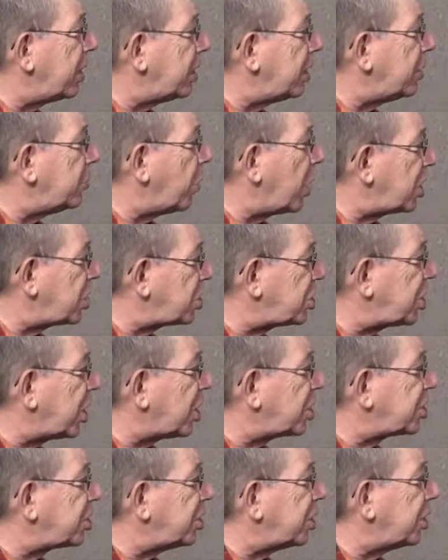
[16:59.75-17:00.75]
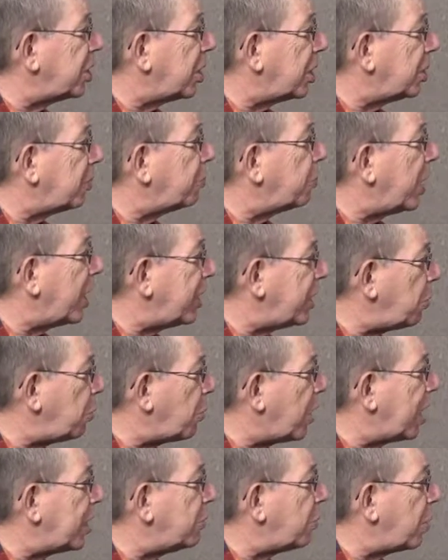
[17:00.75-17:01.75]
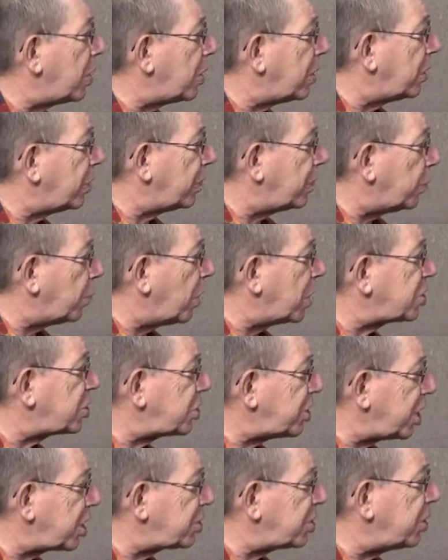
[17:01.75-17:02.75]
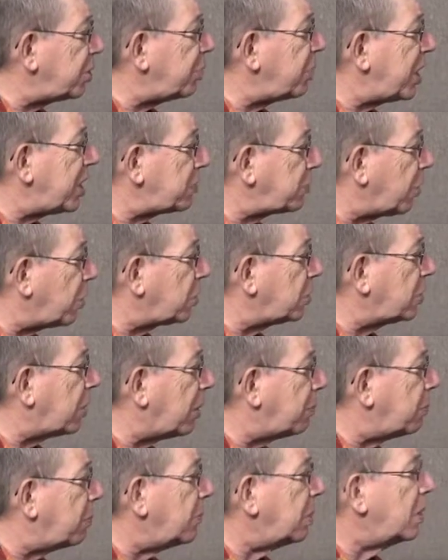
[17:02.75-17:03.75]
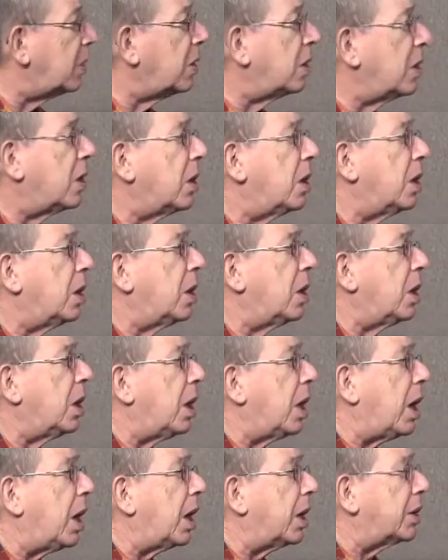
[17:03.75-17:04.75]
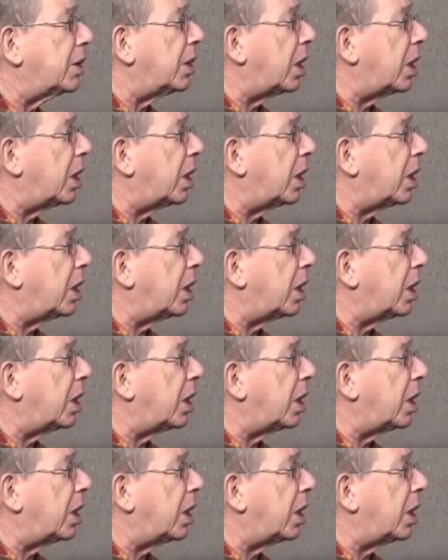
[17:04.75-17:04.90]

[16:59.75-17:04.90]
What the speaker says: in Westchester, Brandywine Westchester Baseball Club. And